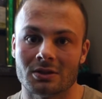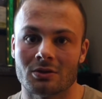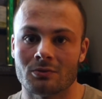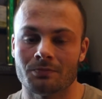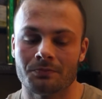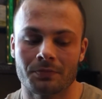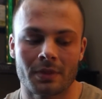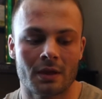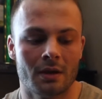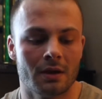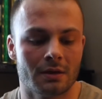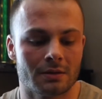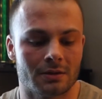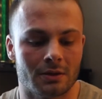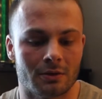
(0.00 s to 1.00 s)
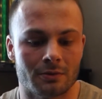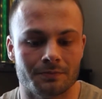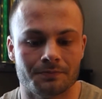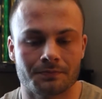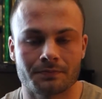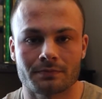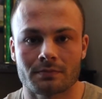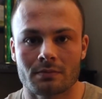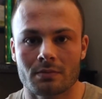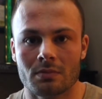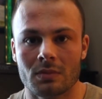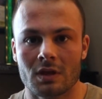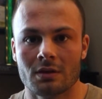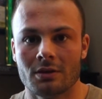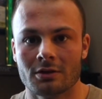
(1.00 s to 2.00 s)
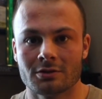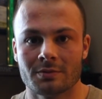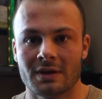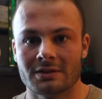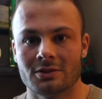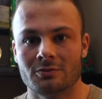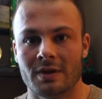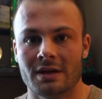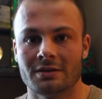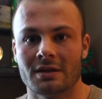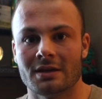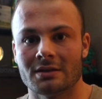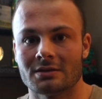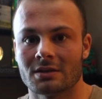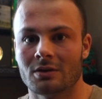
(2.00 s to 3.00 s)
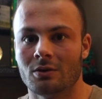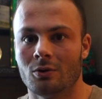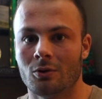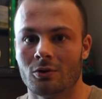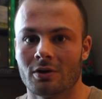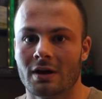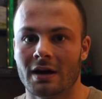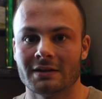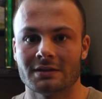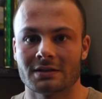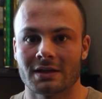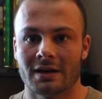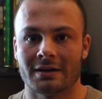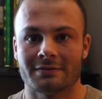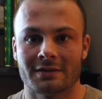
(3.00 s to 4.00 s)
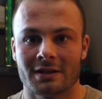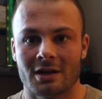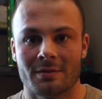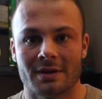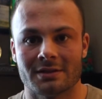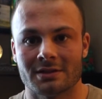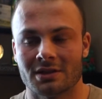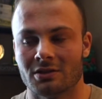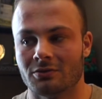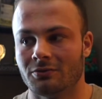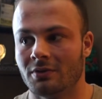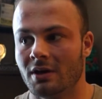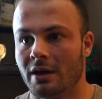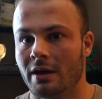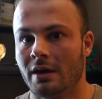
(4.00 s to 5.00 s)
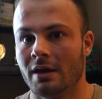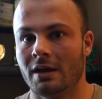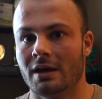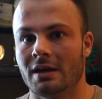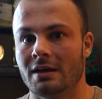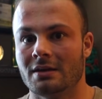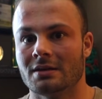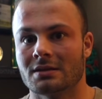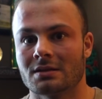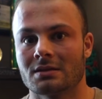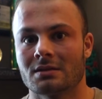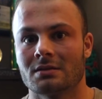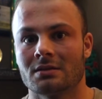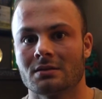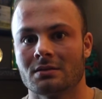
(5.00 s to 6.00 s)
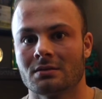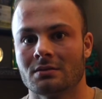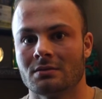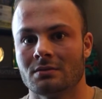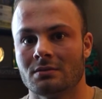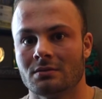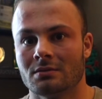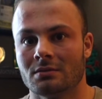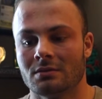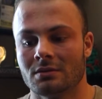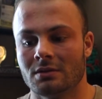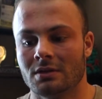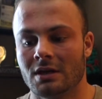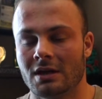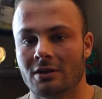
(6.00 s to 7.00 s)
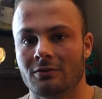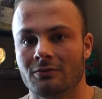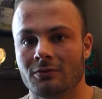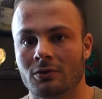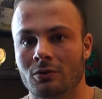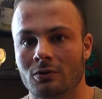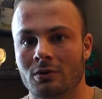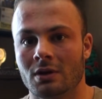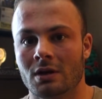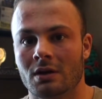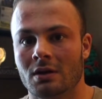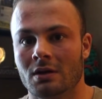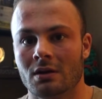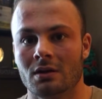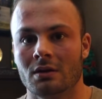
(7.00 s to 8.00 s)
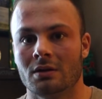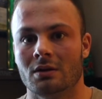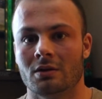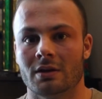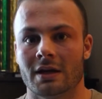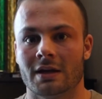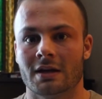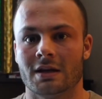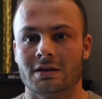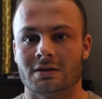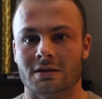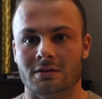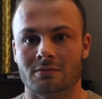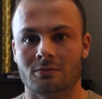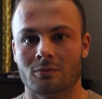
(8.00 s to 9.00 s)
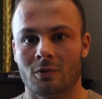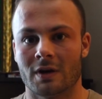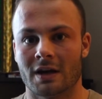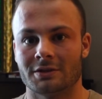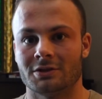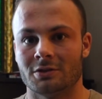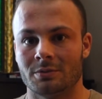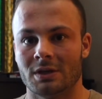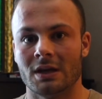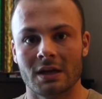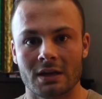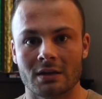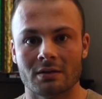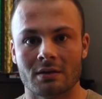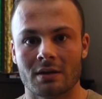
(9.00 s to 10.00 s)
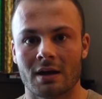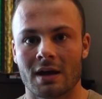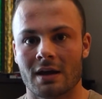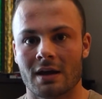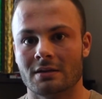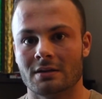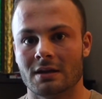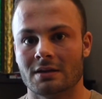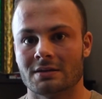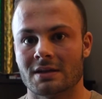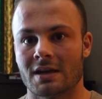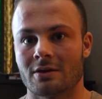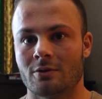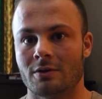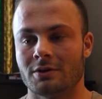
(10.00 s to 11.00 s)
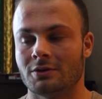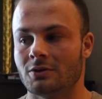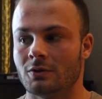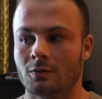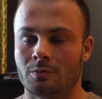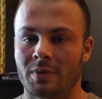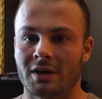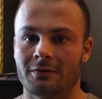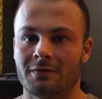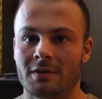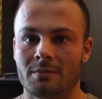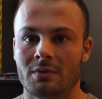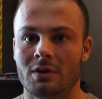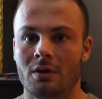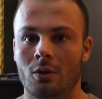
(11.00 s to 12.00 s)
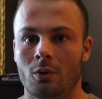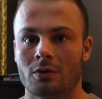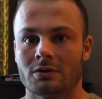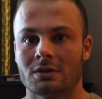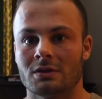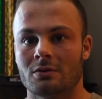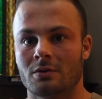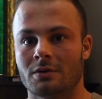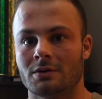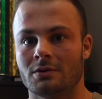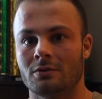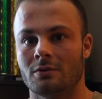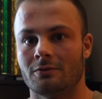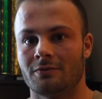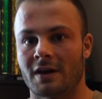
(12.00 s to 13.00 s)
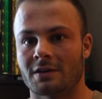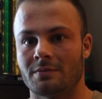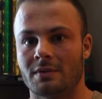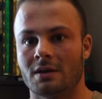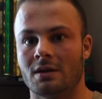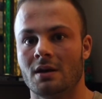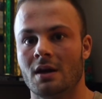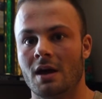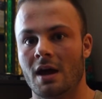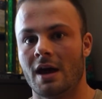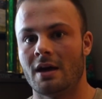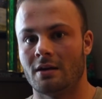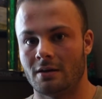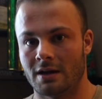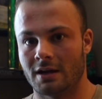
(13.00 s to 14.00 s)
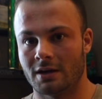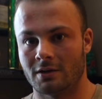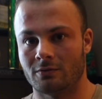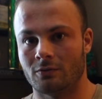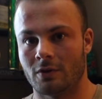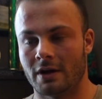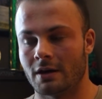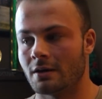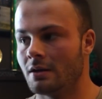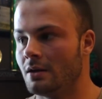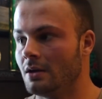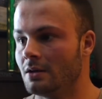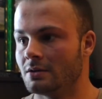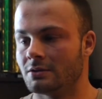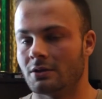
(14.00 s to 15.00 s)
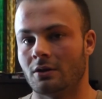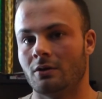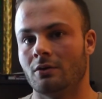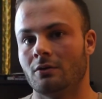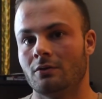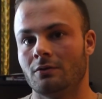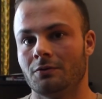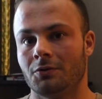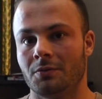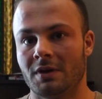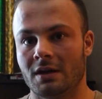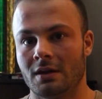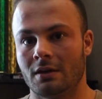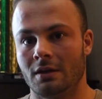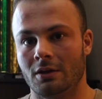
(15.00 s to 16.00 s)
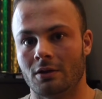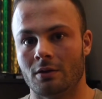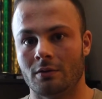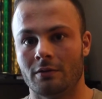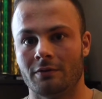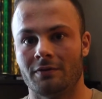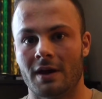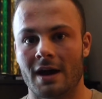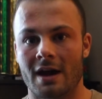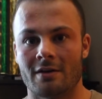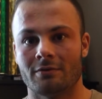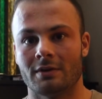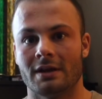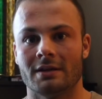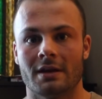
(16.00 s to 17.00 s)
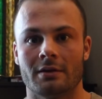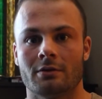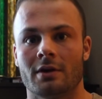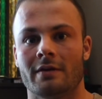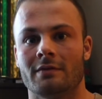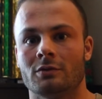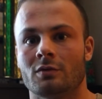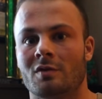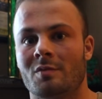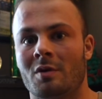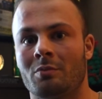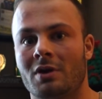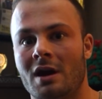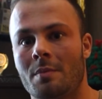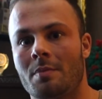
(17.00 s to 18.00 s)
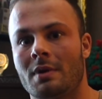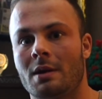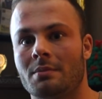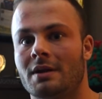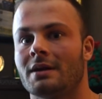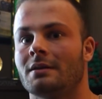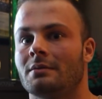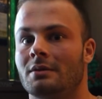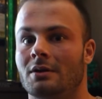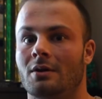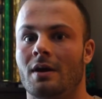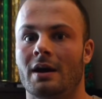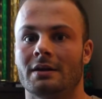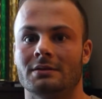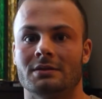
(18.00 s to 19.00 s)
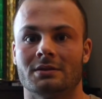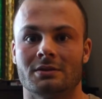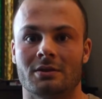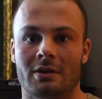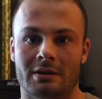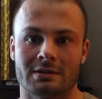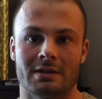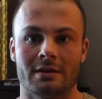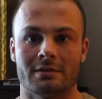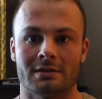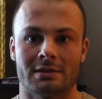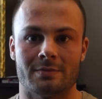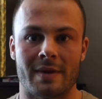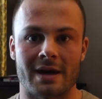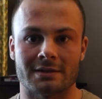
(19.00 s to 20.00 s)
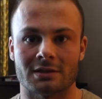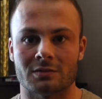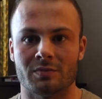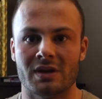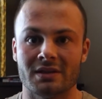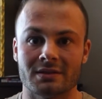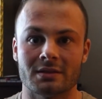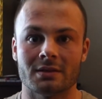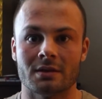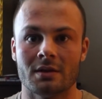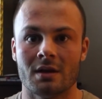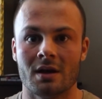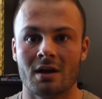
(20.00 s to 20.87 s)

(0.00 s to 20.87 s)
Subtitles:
don't. So those are my two main things. Or I just kind of tell myself, is getting food, that isn't what I should be eating, is that going to benefit me or is it going to affect me in a negative way? So for me, if I have late night cravings while I'm on prep and I'm like, I could just go downstairs and smash this pizza,